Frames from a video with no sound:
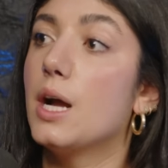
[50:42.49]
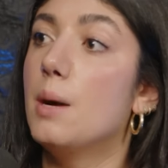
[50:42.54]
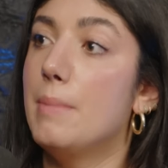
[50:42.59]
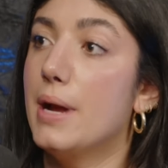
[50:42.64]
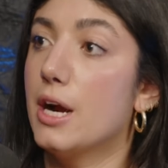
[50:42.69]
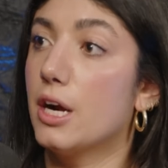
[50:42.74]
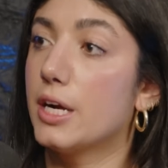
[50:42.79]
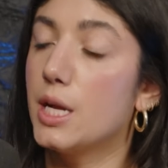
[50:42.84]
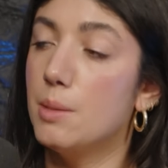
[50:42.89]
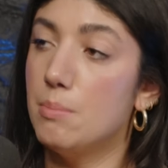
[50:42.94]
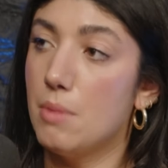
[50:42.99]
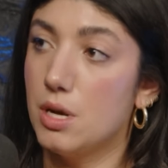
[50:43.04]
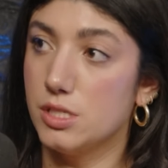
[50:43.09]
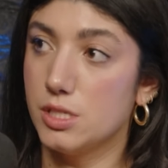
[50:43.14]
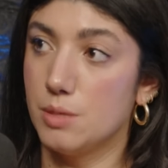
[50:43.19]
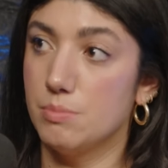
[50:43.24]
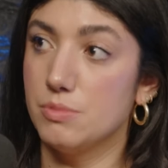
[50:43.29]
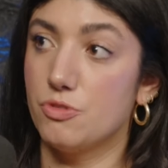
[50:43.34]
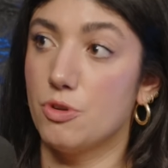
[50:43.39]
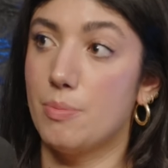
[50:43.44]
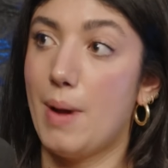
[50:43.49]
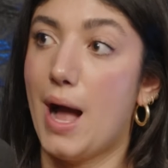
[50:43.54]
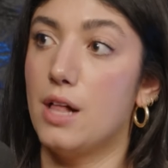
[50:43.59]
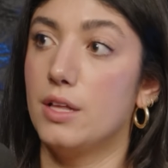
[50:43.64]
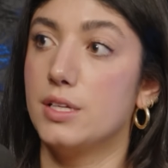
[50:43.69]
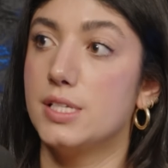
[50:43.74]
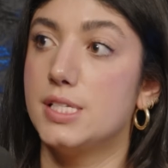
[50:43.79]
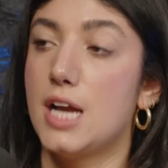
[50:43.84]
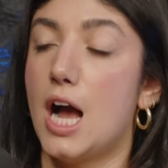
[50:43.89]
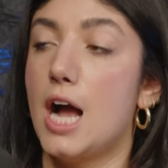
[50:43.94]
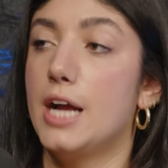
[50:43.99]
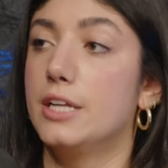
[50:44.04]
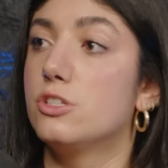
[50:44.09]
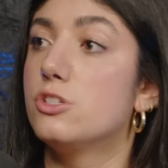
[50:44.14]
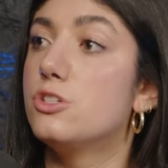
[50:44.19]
American Muslims for Palestine,